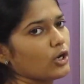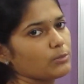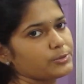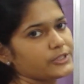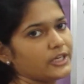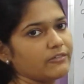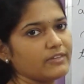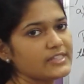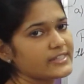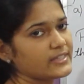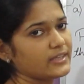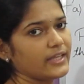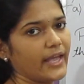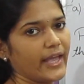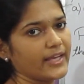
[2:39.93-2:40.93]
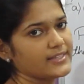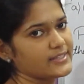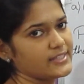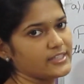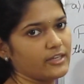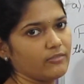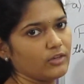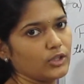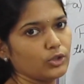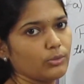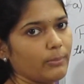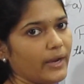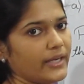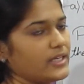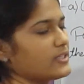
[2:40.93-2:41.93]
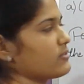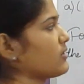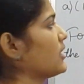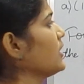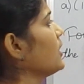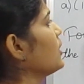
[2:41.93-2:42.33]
option with x is equal to minus 1.